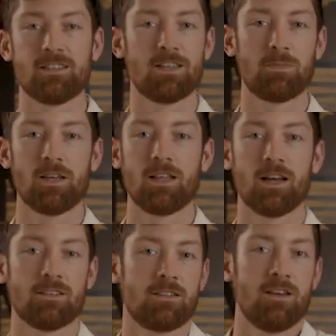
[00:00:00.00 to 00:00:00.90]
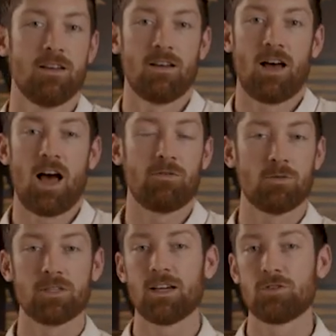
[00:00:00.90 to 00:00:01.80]
It's something that I've
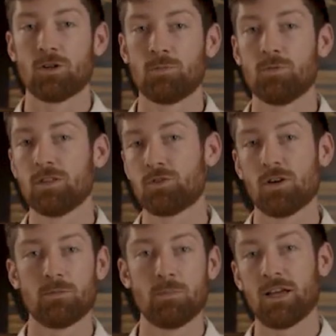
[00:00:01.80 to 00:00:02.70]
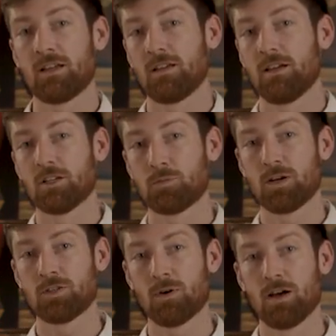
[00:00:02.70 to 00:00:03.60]
always had trouble with trying to make
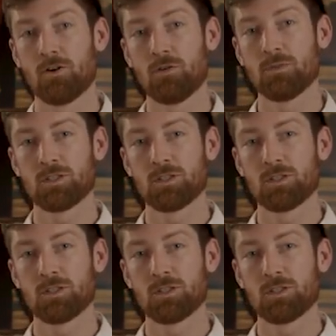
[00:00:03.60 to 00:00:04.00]
espresso at home,